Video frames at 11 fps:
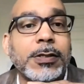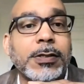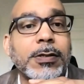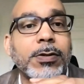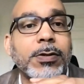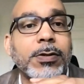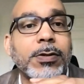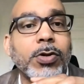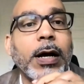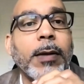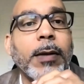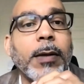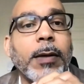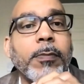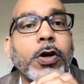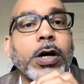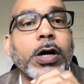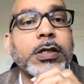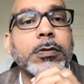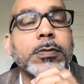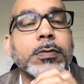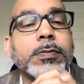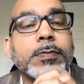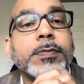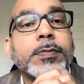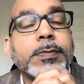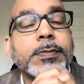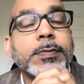status for your article?